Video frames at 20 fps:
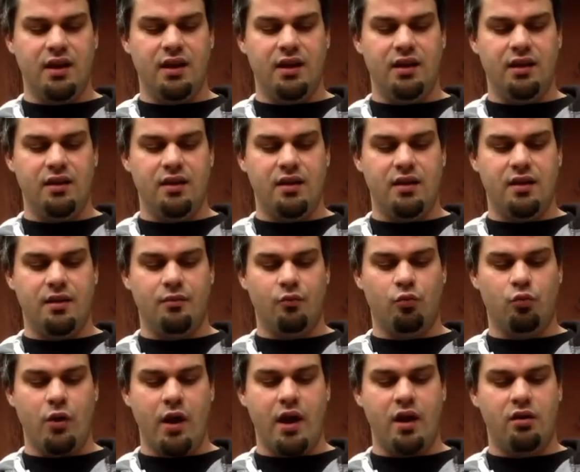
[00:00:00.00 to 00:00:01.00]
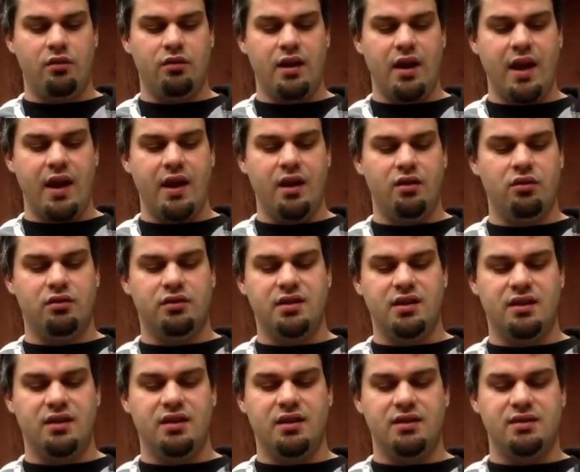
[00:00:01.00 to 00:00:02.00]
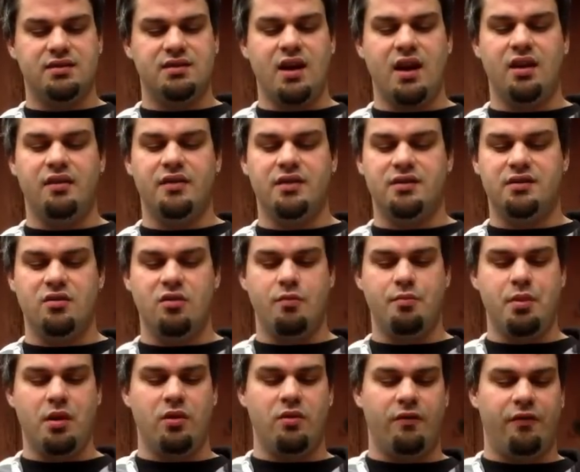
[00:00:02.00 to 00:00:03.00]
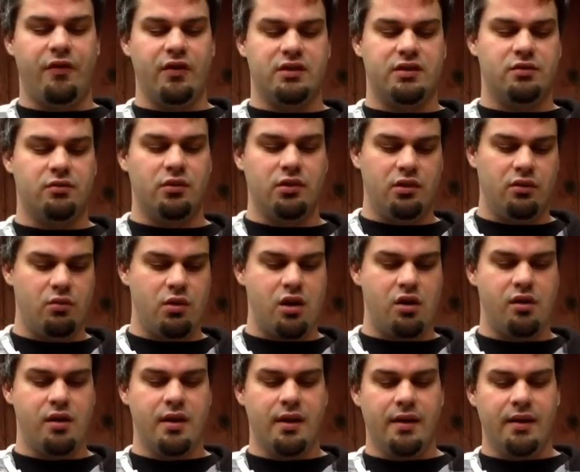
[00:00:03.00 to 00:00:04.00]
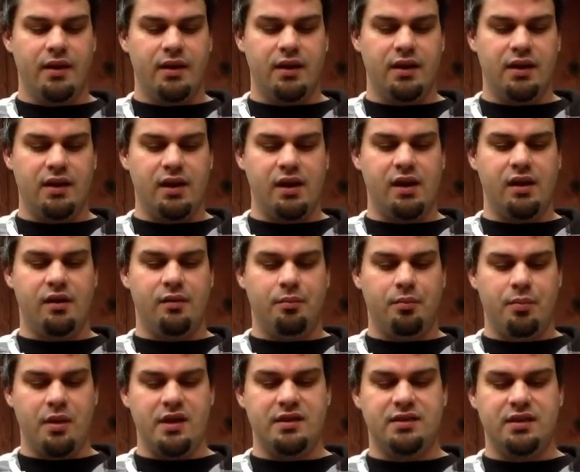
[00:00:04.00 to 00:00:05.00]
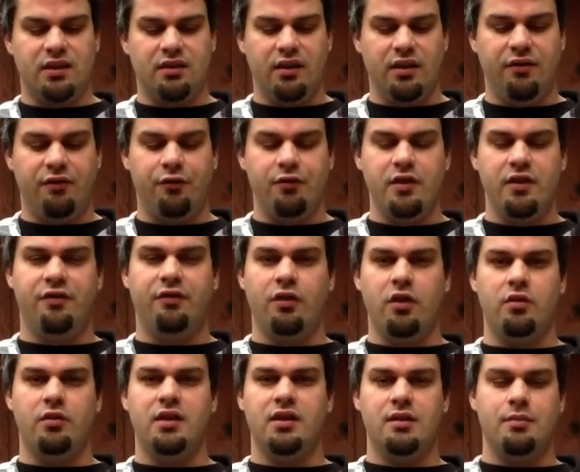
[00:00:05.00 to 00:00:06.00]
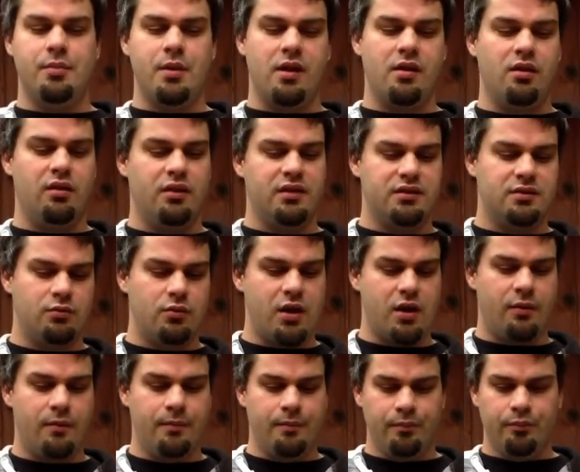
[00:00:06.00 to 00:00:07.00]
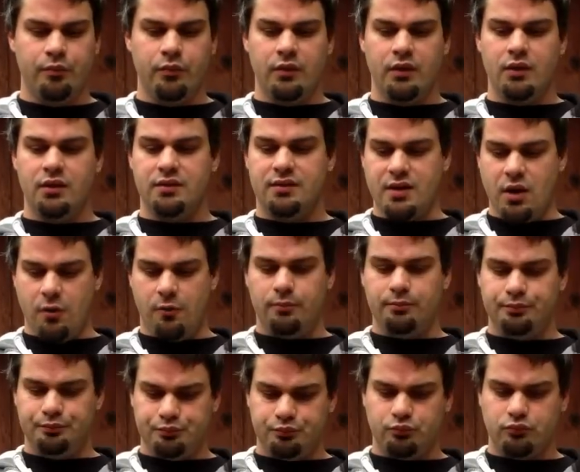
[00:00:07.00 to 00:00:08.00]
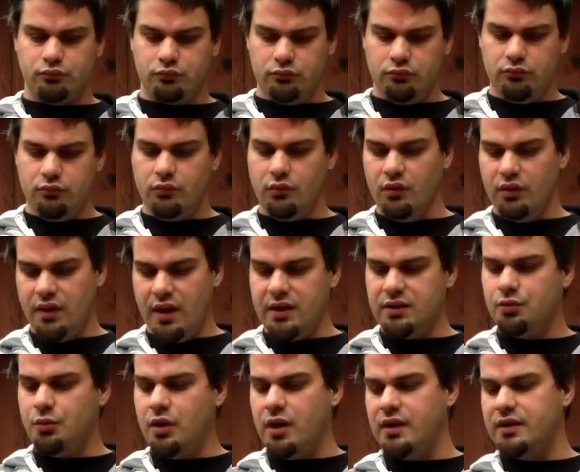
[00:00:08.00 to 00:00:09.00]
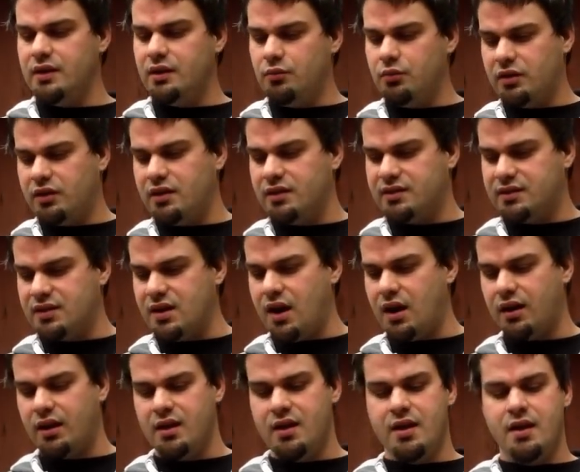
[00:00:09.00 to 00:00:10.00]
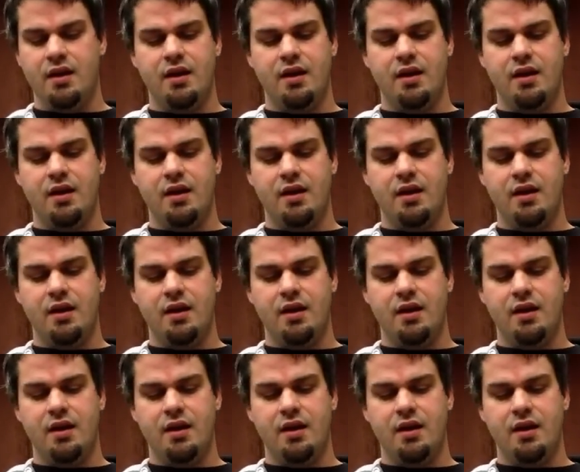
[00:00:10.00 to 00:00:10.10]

a round angle to the inside of it so a barrel fits really well. And it ended up basically free floating the barrel as well. So that's what I did with the stock.